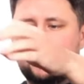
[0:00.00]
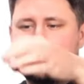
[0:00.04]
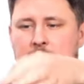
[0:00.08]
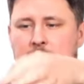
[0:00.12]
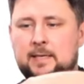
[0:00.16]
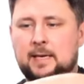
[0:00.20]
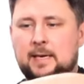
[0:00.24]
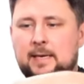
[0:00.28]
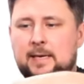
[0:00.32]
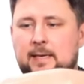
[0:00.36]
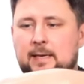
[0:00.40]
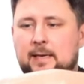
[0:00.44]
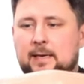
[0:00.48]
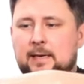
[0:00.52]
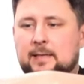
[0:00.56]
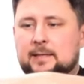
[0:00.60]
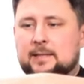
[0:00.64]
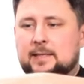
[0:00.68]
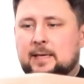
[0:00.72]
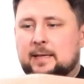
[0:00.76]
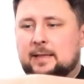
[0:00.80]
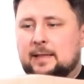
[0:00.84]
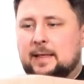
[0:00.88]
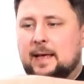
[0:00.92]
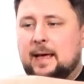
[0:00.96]
say,
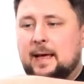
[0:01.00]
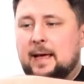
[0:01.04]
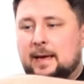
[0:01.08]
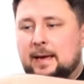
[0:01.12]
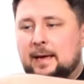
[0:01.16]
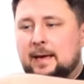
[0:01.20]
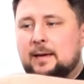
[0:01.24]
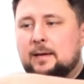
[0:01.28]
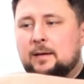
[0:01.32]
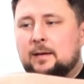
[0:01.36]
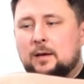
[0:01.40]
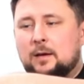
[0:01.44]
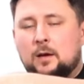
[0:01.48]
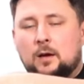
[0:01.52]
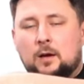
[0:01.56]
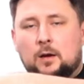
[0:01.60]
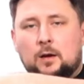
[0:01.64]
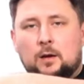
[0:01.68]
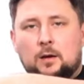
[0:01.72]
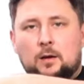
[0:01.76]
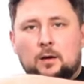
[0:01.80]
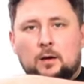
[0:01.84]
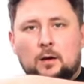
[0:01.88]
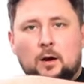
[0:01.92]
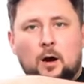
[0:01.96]
to there,
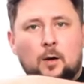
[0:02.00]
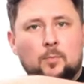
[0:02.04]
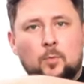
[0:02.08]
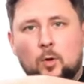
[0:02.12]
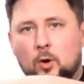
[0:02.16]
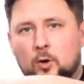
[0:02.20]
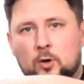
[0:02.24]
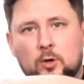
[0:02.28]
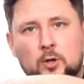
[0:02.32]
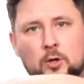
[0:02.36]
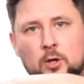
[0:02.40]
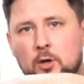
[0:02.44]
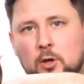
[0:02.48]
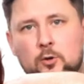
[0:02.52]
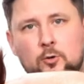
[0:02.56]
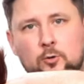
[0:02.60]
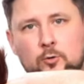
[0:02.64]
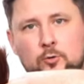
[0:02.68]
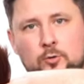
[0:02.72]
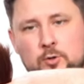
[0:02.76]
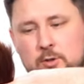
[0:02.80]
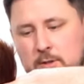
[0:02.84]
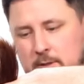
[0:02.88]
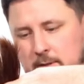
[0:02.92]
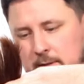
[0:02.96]
I'm not going to
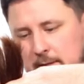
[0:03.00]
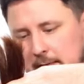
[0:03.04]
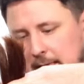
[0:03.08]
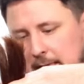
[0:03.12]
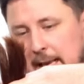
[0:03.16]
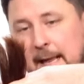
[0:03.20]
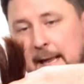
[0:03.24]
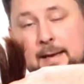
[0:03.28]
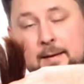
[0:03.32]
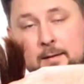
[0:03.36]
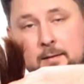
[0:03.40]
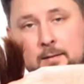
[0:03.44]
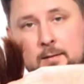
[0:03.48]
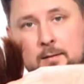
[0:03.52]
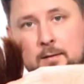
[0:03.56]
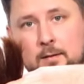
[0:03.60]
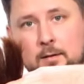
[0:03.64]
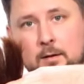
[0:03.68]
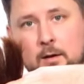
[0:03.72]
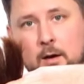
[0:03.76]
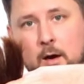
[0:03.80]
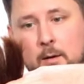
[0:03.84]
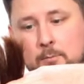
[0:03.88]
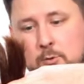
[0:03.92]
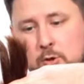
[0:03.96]
lose length.
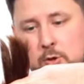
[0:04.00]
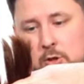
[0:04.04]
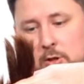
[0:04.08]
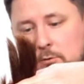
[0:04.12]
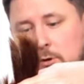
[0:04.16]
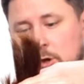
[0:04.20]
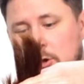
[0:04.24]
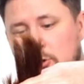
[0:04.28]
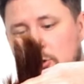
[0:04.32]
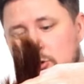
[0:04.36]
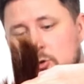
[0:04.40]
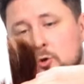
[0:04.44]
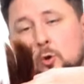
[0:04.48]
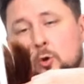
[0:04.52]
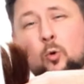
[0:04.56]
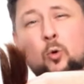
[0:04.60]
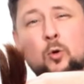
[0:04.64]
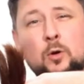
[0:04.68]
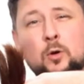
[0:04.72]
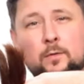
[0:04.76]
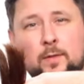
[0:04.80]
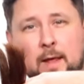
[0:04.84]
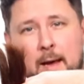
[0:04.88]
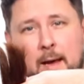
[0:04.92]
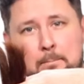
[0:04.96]
I'm just going to lose
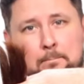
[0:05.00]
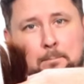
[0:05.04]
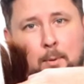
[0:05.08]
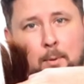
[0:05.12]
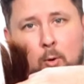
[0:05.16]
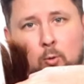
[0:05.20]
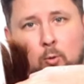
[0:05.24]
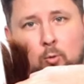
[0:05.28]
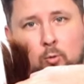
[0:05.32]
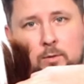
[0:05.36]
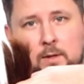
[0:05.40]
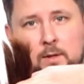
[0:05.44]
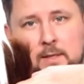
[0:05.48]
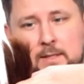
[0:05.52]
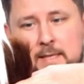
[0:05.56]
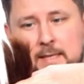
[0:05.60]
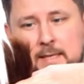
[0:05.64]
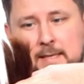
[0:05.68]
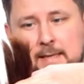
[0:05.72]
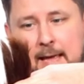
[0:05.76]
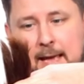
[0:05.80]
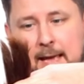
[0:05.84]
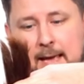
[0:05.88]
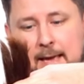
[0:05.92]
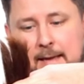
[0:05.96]
all of that bulk that's
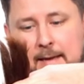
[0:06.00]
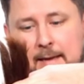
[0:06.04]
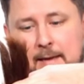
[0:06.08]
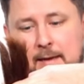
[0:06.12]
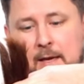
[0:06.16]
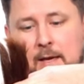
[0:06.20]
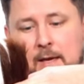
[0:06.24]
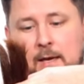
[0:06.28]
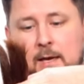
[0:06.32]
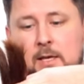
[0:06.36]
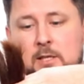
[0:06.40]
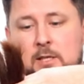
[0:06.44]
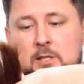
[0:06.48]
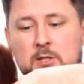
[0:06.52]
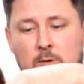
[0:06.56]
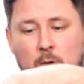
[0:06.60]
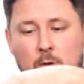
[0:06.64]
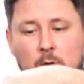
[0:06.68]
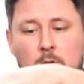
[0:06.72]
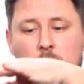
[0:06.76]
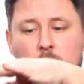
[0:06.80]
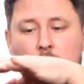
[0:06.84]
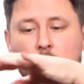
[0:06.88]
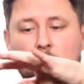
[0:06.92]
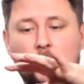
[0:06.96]
in there.
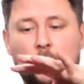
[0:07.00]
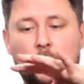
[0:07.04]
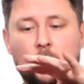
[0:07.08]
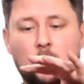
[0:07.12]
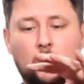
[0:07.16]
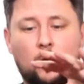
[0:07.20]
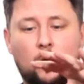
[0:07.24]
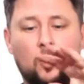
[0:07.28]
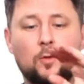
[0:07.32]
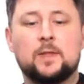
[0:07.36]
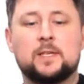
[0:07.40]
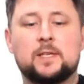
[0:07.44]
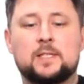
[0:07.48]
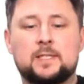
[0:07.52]
So on